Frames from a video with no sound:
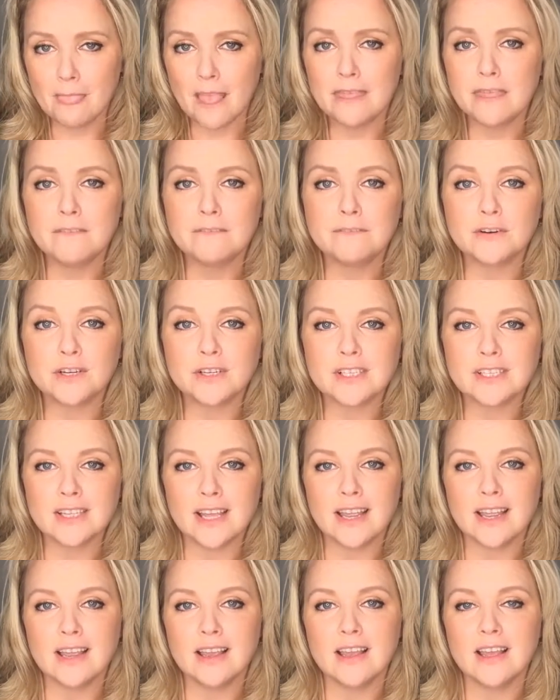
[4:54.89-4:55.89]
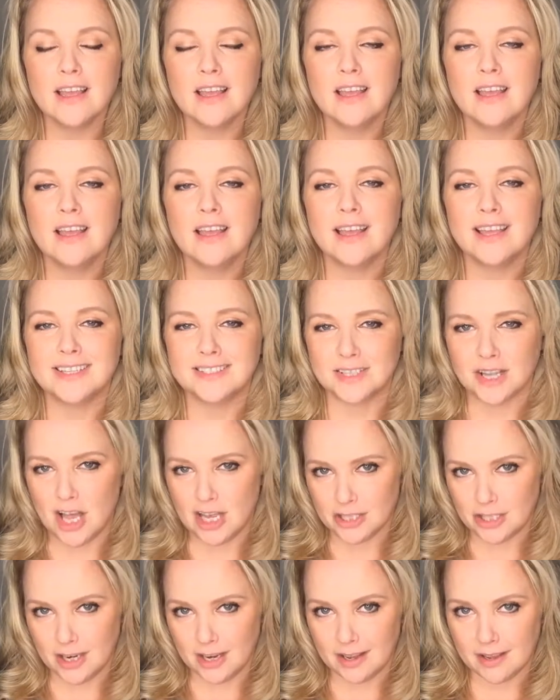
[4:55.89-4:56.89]
The first thing is
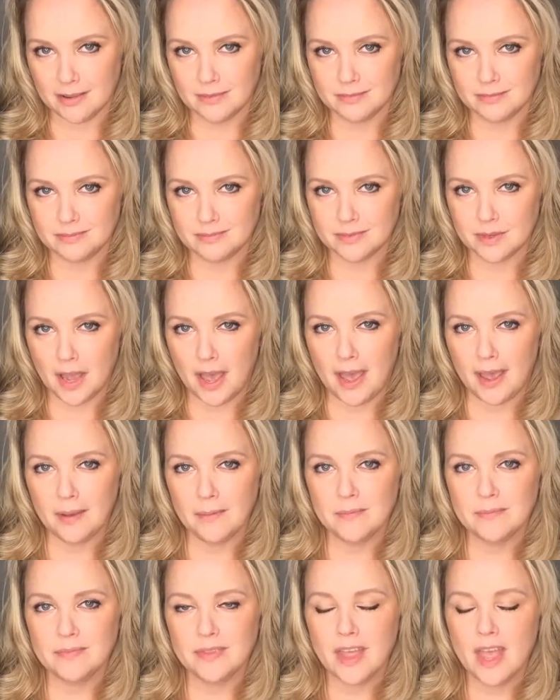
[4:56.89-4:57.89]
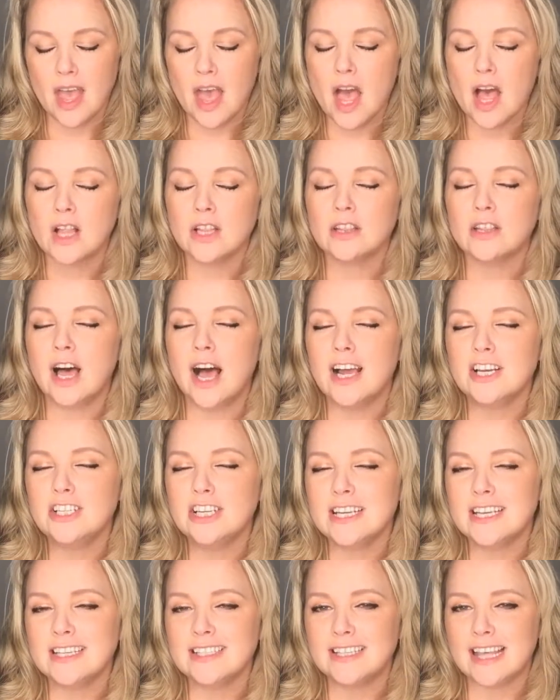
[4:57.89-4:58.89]
logic, okay?
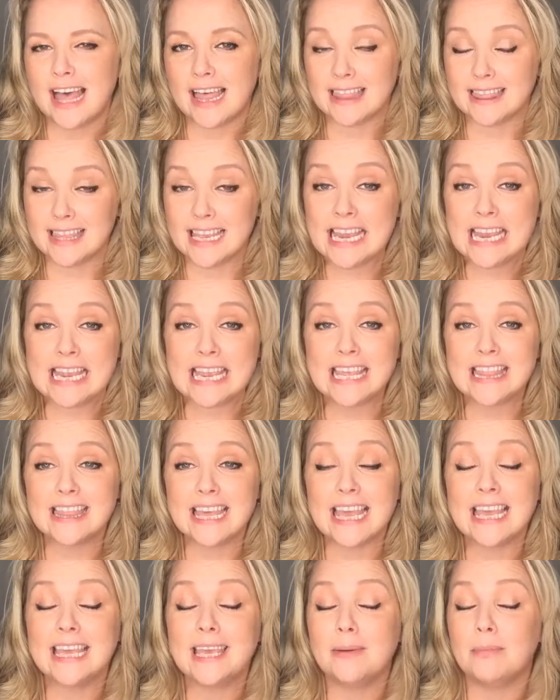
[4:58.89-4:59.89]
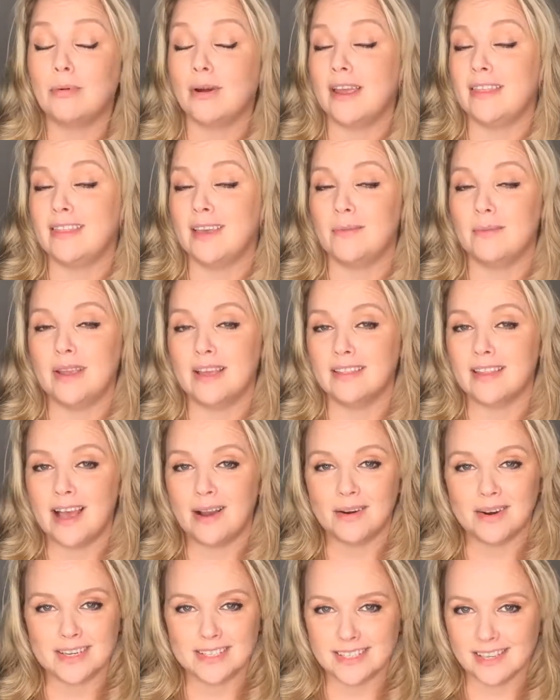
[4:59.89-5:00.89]
Logic is that thinky brain that we allow
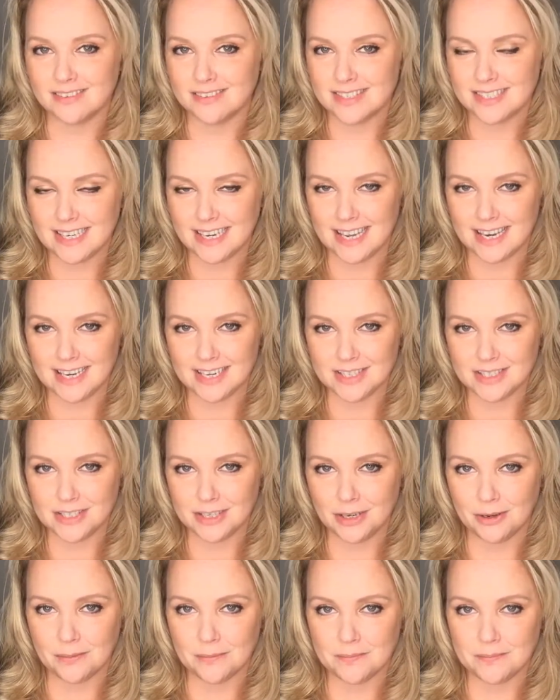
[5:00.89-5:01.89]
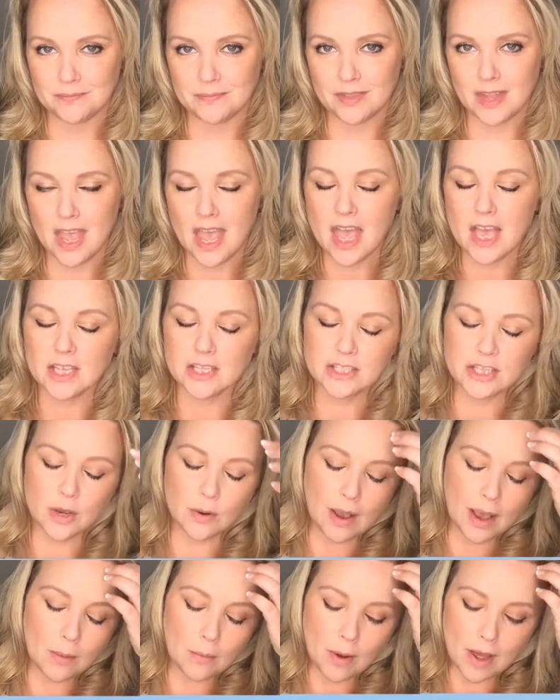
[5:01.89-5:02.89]
ourselves to get into. So
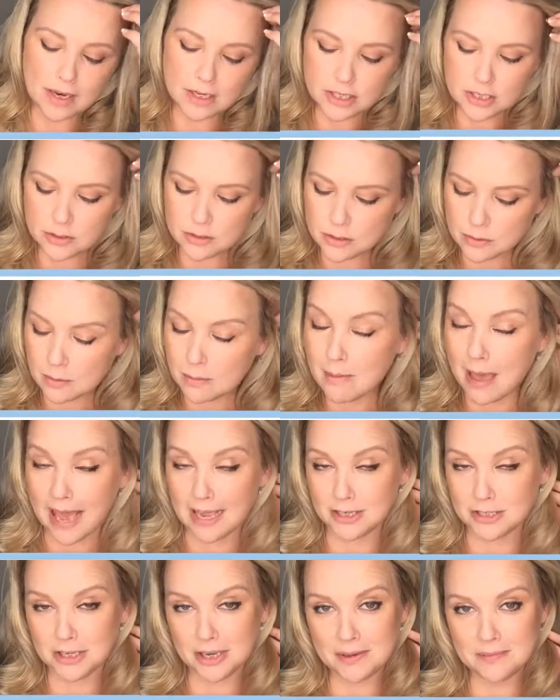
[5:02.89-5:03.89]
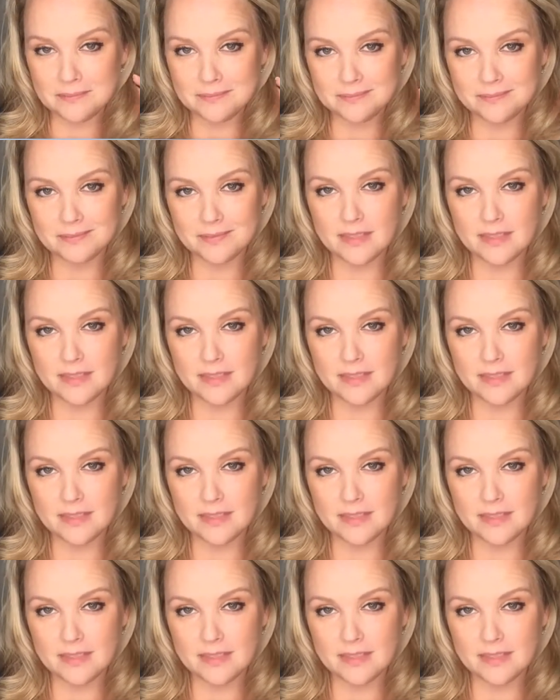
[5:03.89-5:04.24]
I want you to imagine